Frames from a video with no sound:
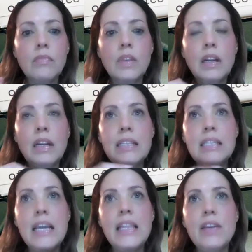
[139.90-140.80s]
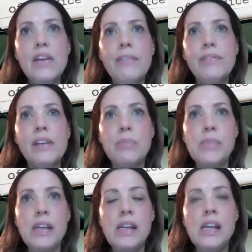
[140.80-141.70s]
Let's say that you have
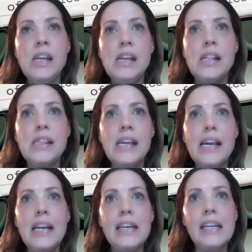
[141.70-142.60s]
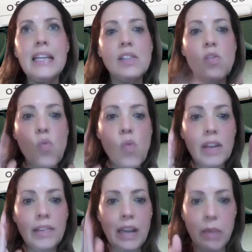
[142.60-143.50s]
something that is a
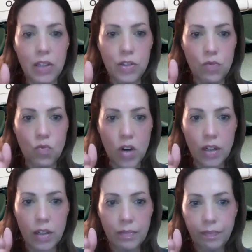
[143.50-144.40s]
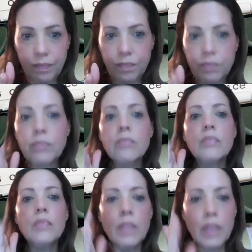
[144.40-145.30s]
one dimension work.
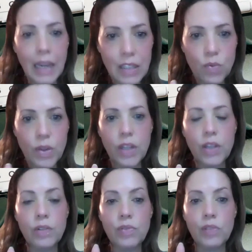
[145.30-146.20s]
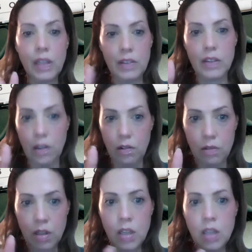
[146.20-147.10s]
That's when you use a skill.
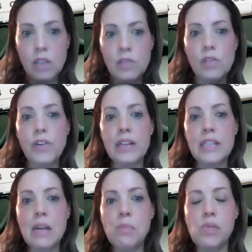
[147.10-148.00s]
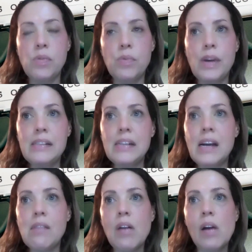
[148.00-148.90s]
So for example, right
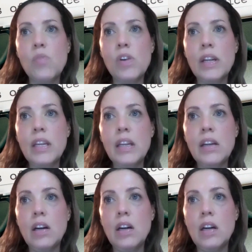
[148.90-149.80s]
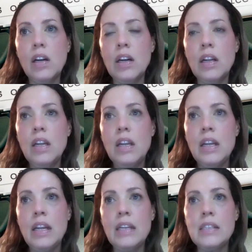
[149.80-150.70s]
now I'm working on
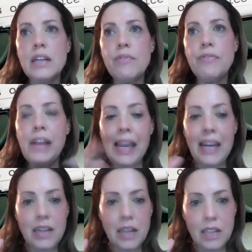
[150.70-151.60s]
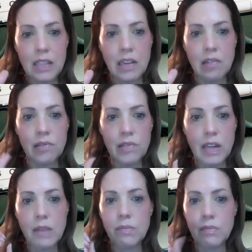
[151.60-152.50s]
a set of 8 skills that
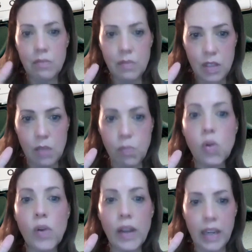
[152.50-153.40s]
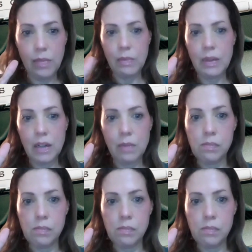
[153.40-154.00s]
I'm deploying and I'm going to